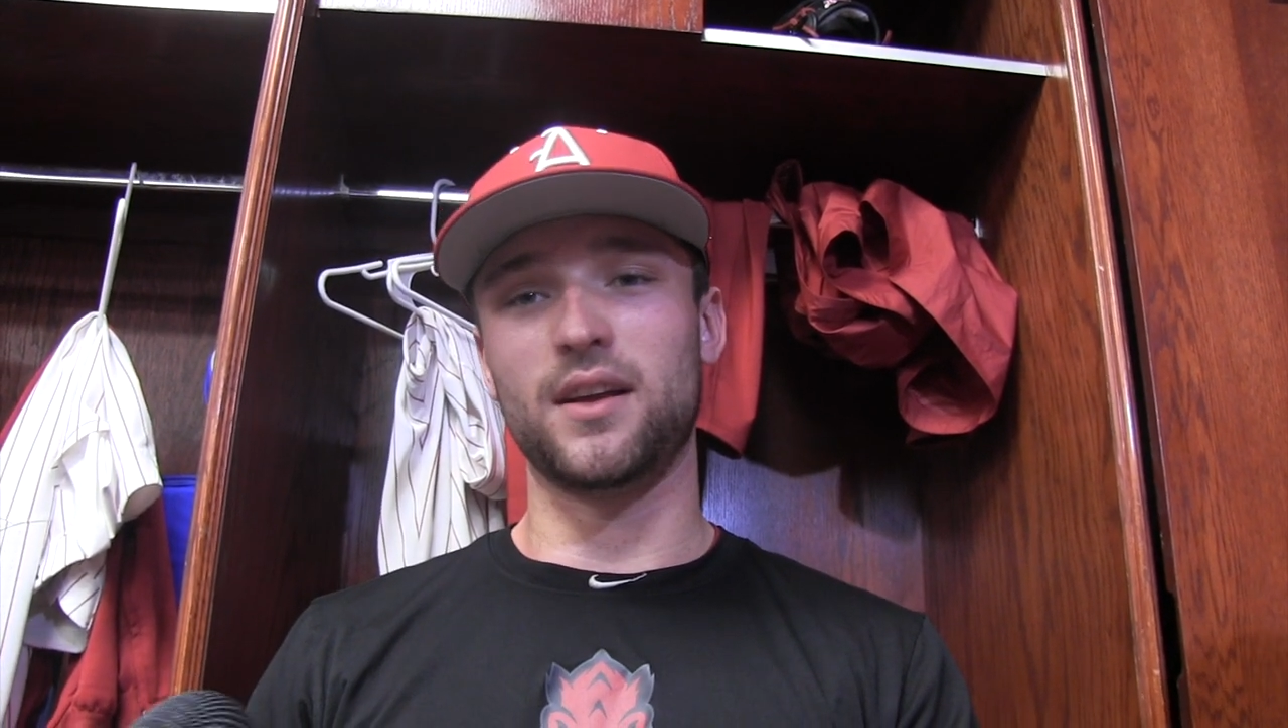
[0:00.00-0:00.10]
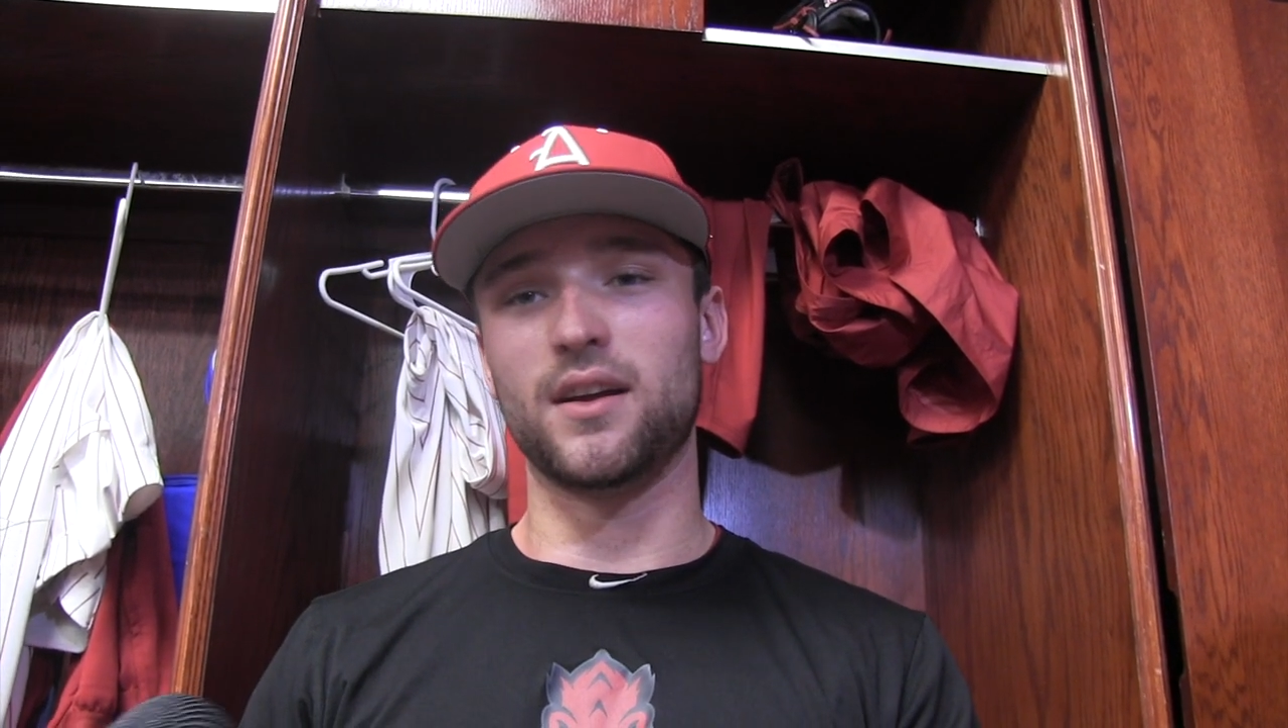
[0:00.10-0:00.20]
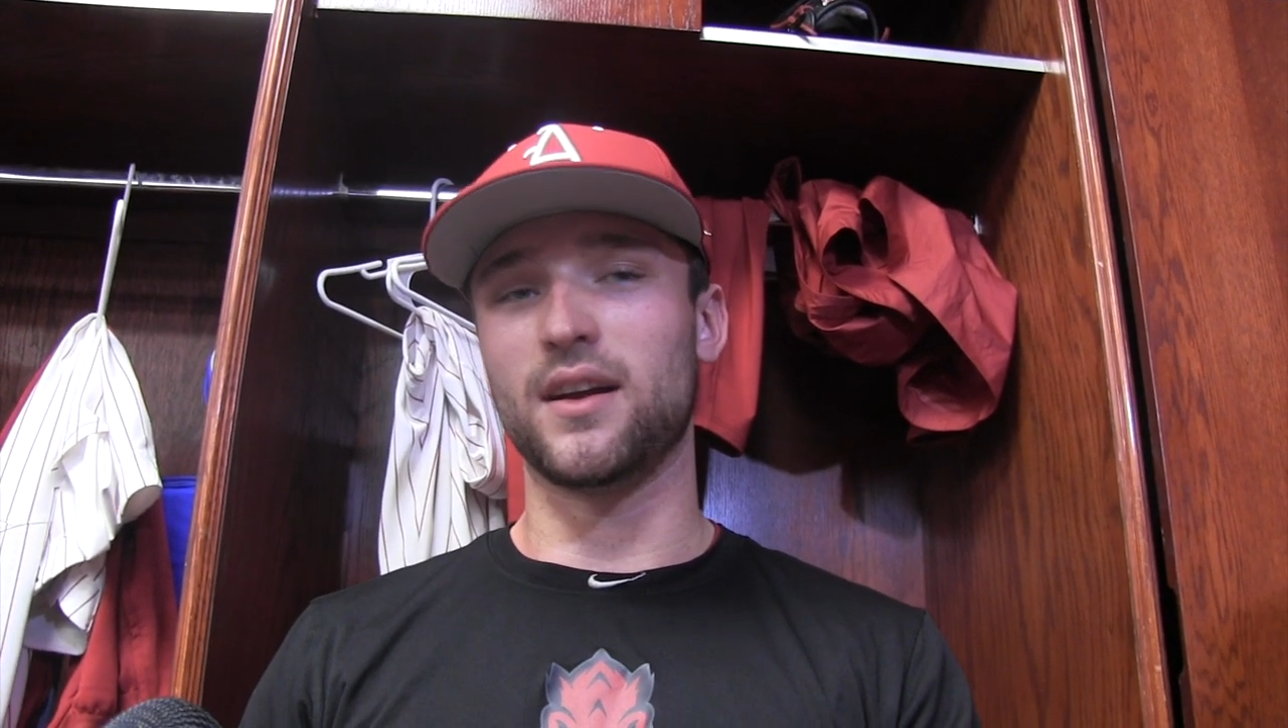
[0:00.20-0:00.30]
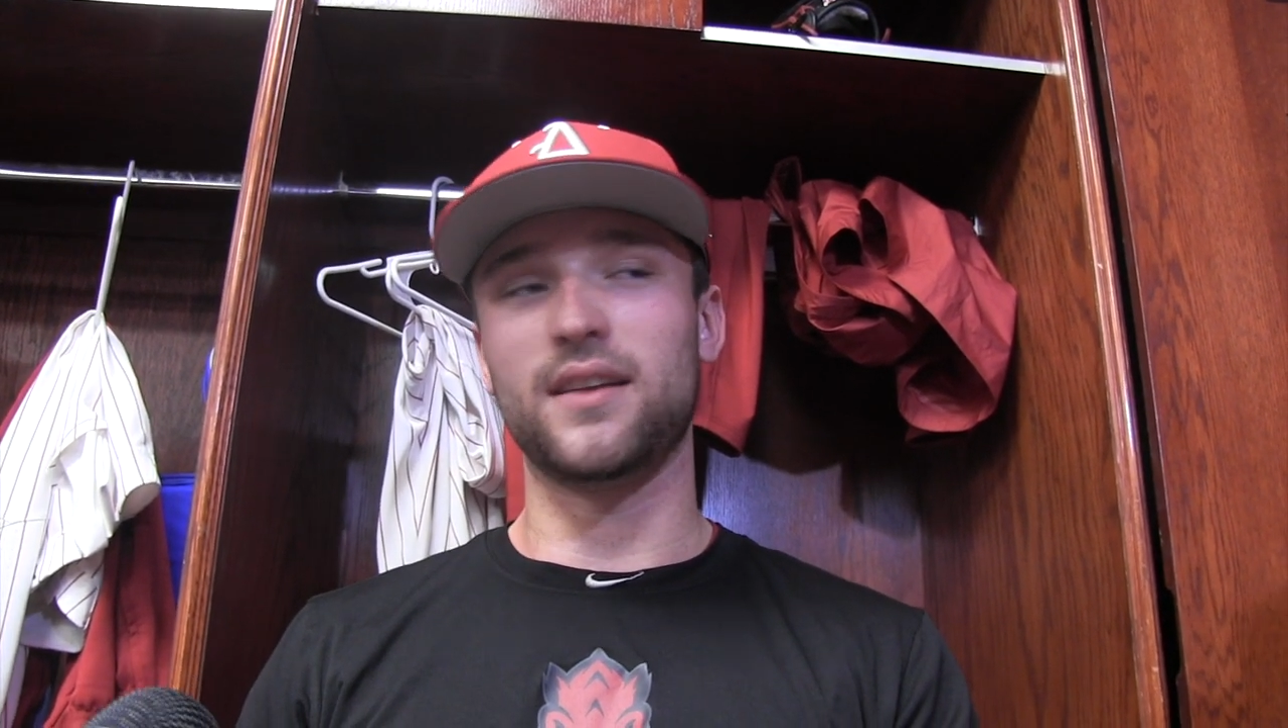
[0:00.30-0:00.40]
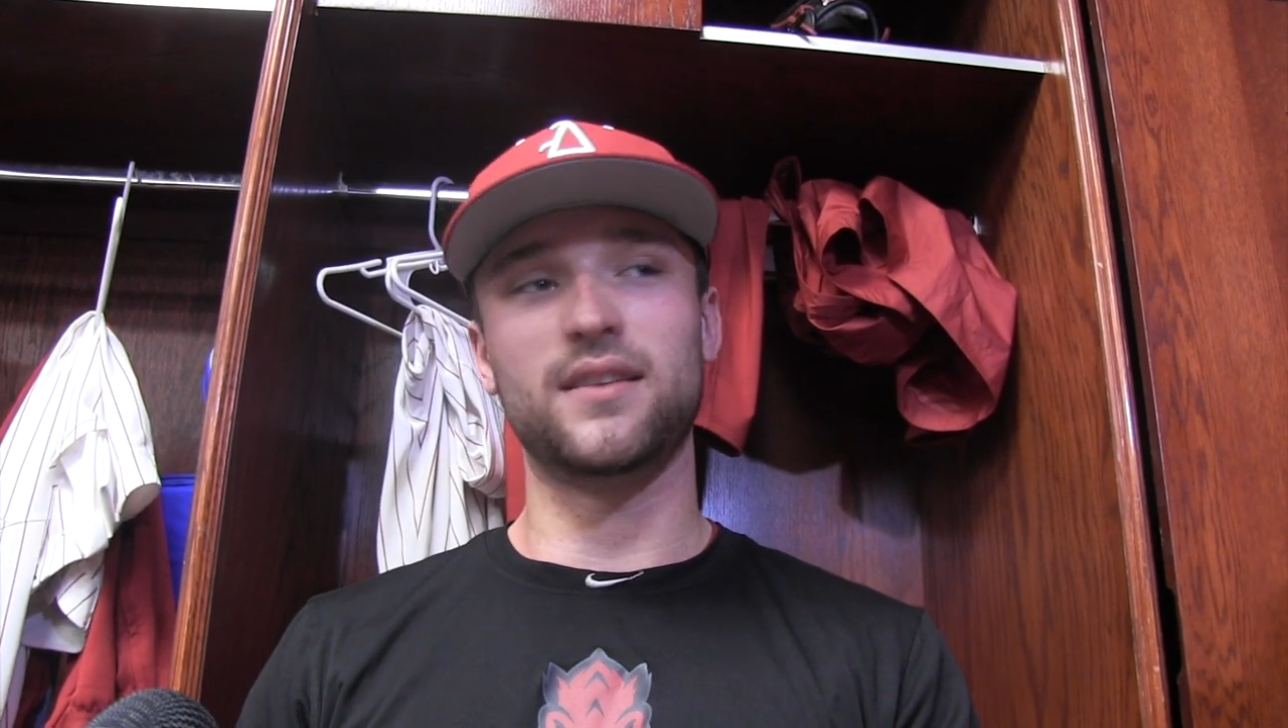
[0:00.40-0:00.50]

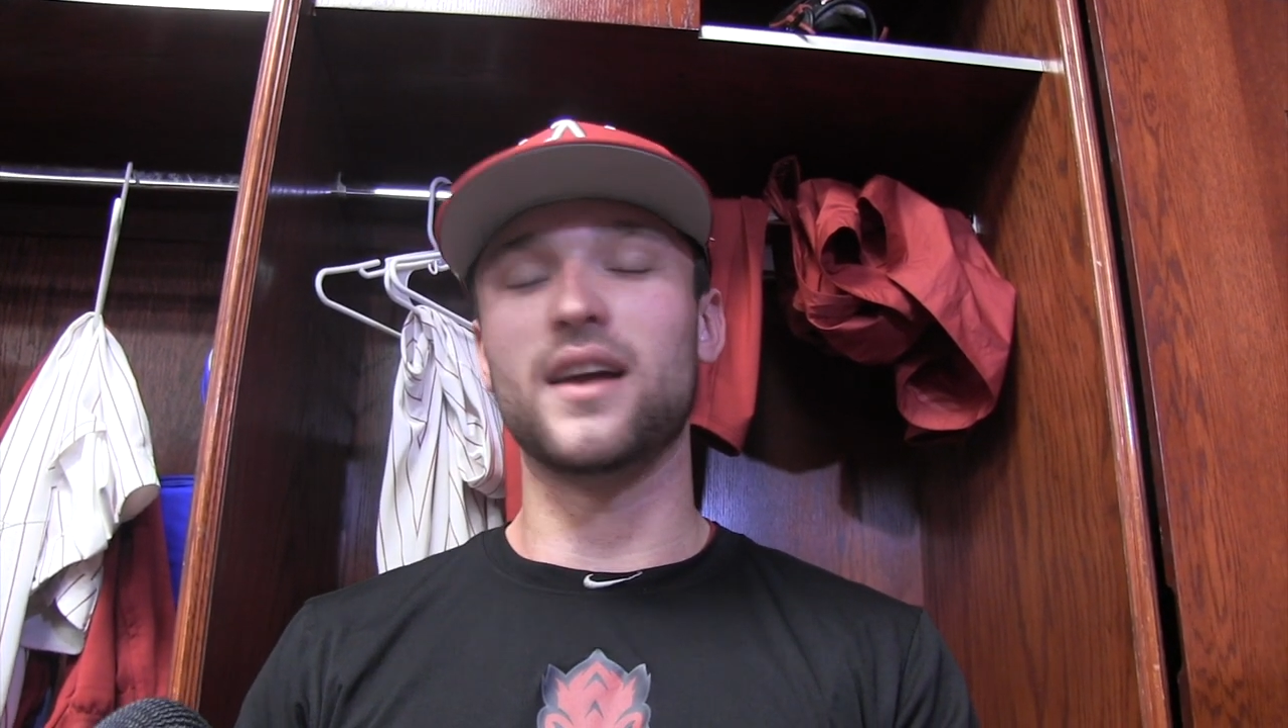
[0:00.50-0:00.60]
here,